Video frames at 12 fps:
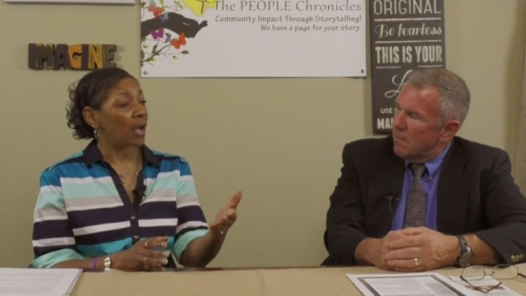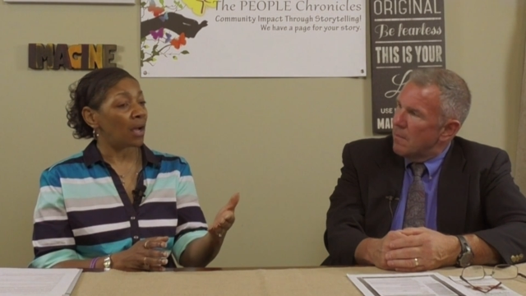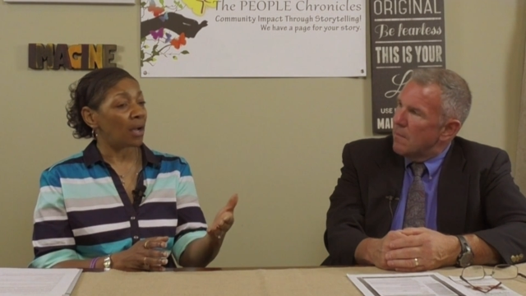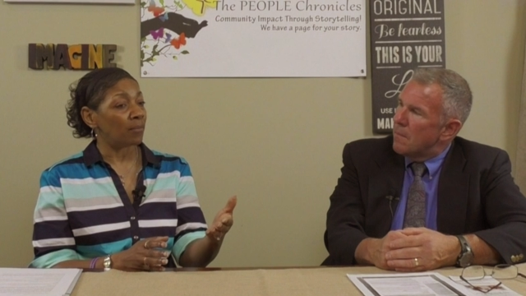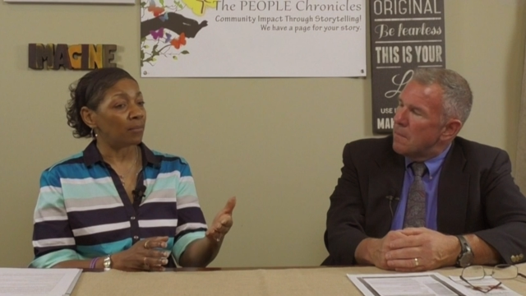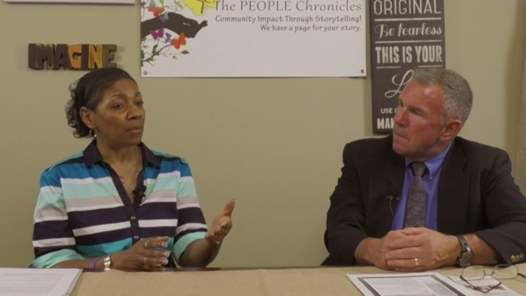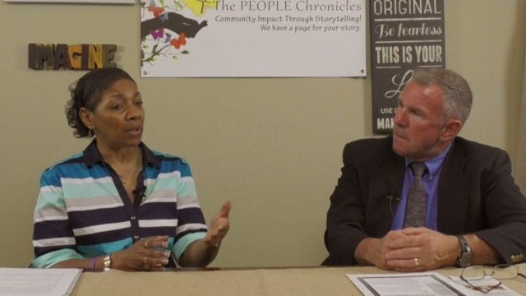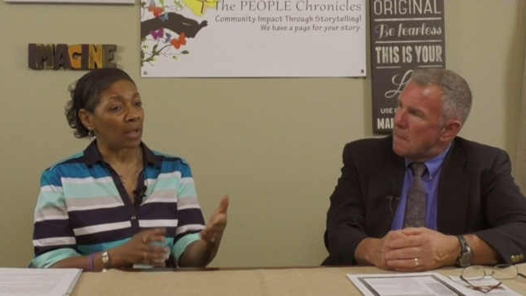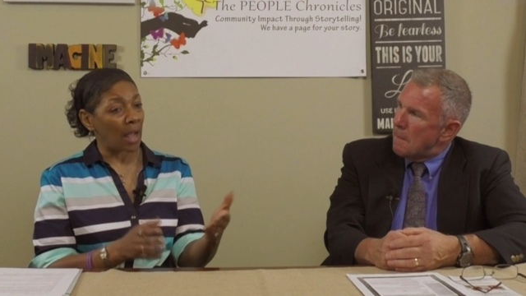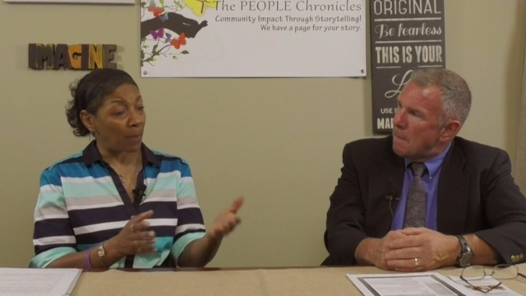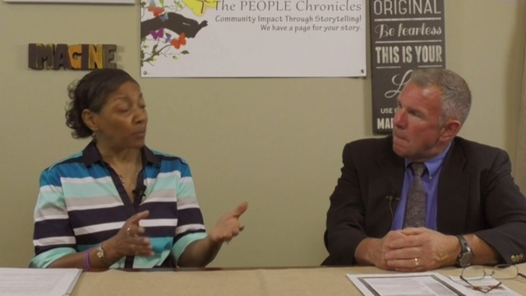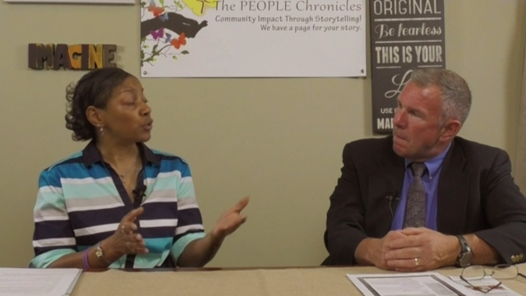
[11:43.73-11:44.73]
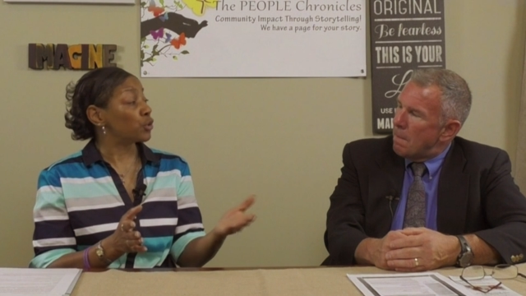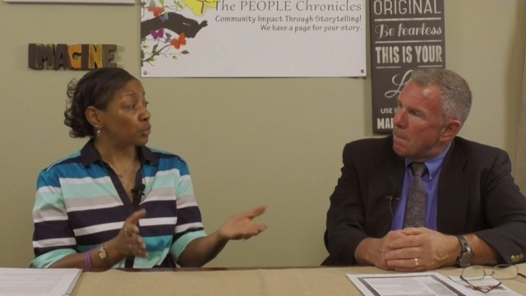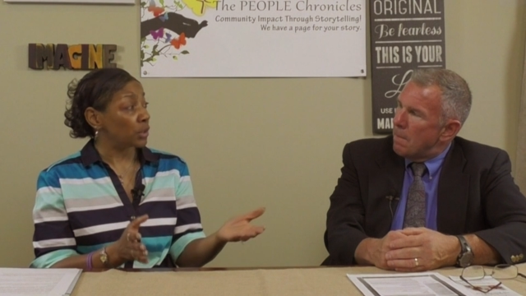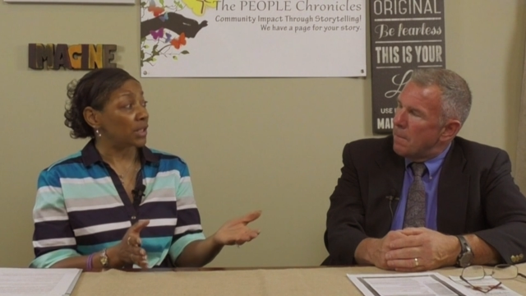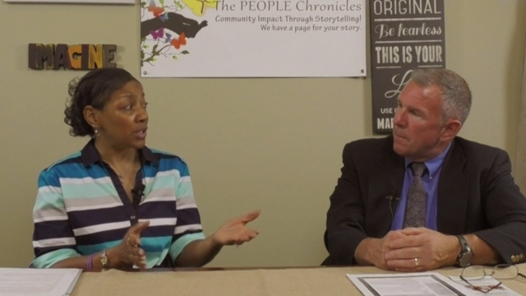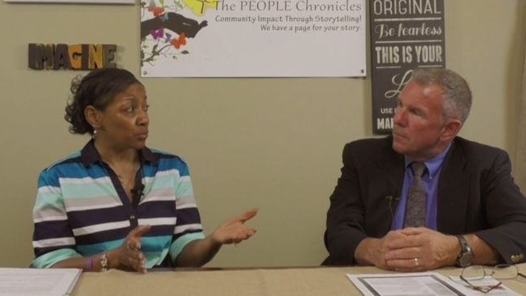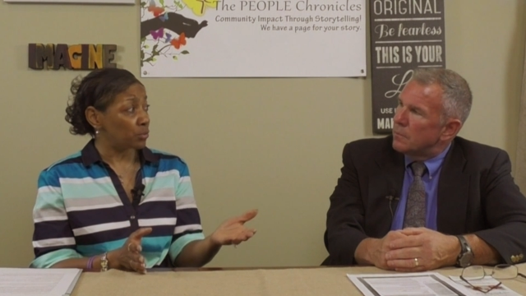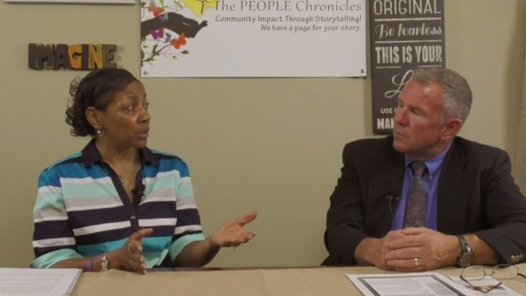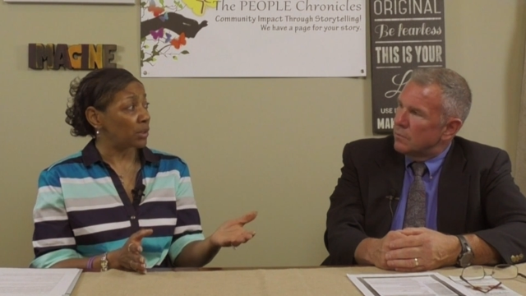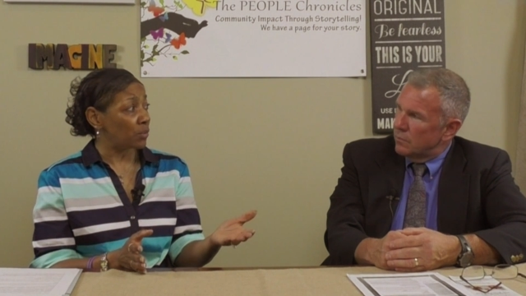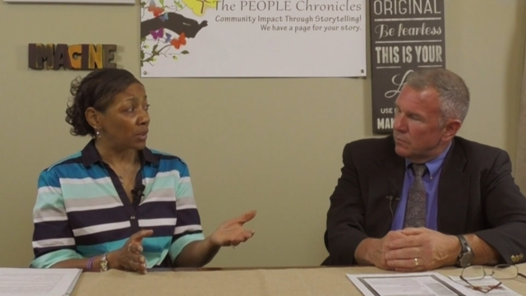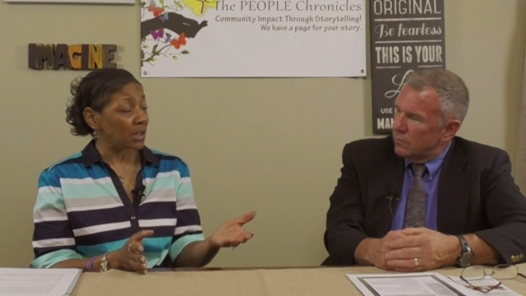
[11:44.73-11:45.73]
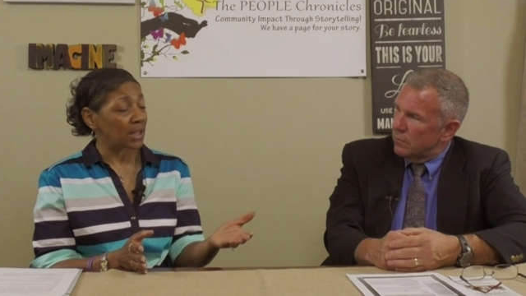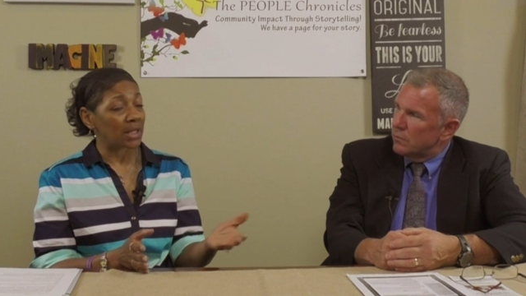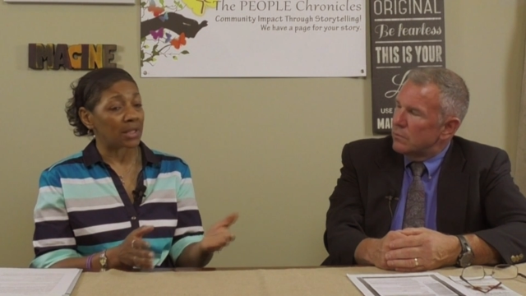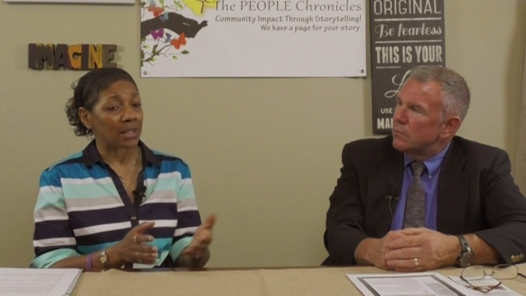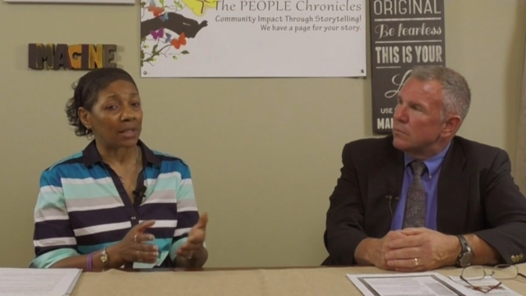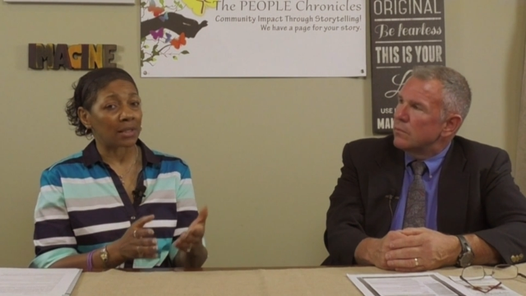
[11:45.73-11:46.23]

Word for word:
Speaker 1: um, opportunity is really what it is.